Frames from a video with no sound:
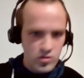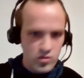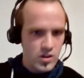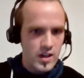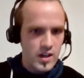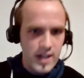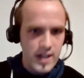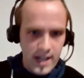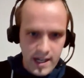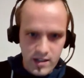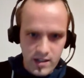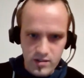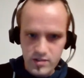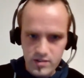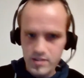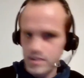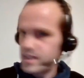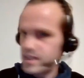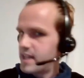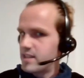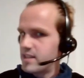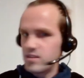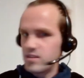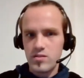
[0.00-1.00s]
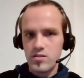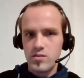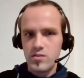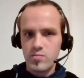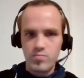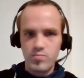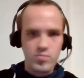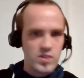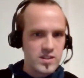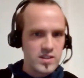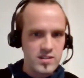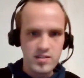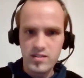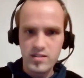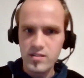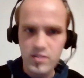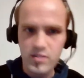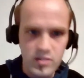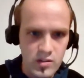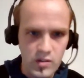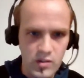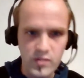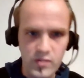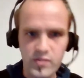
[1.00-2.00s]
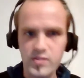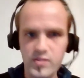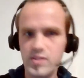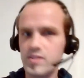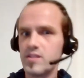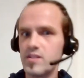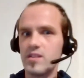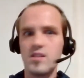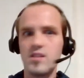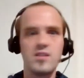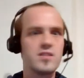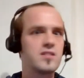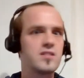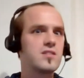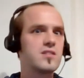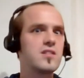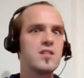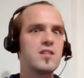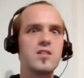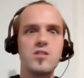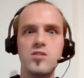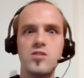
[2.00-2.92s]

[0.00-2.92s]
right out and head to the president's office and say,